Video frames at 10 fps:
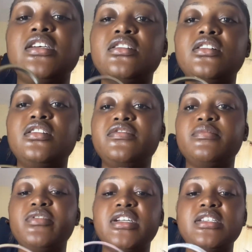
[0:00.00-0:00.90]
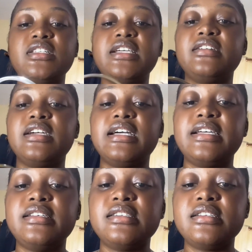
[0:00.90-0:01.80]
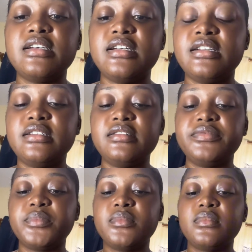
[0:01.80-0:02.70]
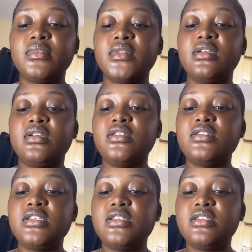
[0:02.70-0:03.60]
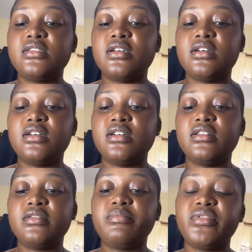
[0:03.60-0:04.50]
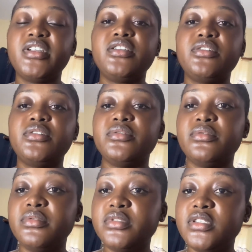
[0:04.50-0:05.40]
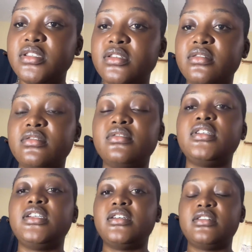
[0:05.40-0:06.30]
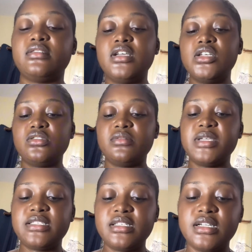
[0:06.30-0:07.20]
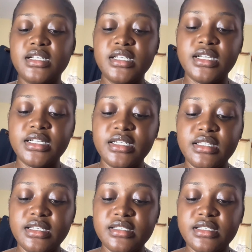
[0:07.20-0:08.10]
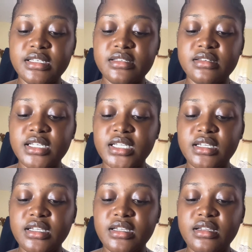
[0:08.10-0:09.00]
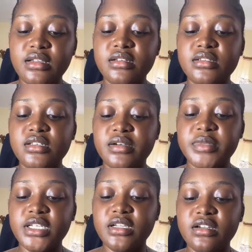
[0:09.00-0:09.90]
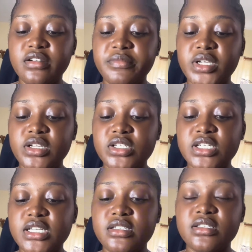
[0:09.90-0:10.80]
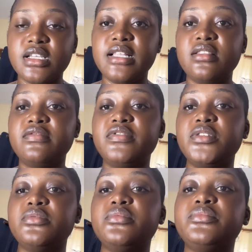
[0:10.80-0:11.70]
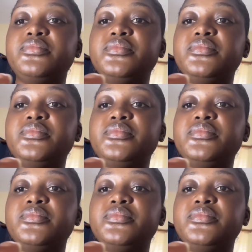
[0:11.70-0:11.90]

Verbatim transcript: a cuff bracelet, guys, and these are pretty cute. Yeah, so basically on it, it says Nikki, Dominic, Amir, Jace, I love you.